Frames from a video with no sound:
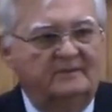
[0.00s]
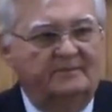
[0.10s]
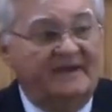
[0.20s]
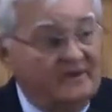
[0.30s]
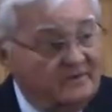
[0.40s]

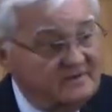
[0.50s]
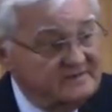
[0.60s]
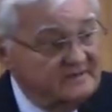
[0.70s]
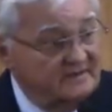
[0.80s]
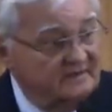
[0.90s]

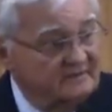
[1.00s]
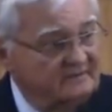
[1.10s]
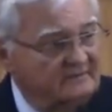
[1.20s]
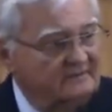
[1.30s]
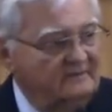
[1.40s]
piercing
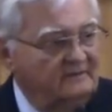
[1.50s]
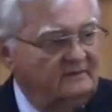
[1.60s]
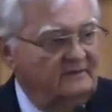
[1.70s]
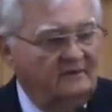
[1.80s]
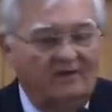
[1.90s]

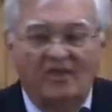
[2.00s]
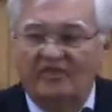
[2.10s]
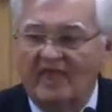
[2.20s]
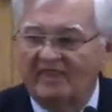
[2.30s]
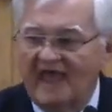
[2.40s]

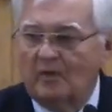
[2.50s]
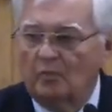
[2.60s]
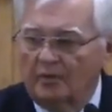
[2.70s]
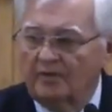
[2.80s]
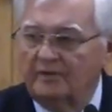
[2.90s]
than that
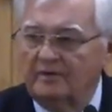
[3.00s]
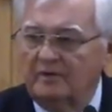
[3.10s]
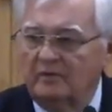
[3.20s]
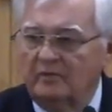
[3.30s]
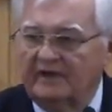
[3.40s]
word
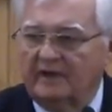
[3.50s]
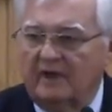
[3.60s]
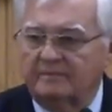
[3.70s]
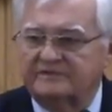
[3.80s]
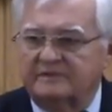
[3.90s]
when it
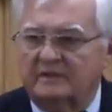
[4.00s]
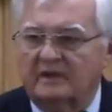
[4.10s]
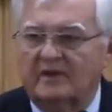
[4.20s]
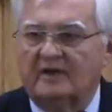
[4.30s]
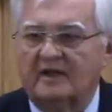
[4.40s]
comes to
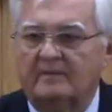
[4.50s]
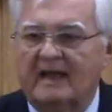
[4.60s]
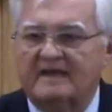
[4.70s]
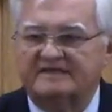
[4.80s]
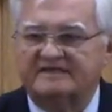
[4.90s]
learning
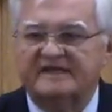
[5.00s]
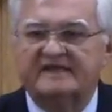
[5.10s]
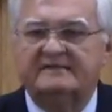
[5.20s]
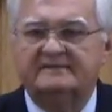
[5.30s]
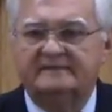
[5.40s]
about
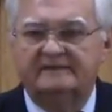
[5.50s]
sin,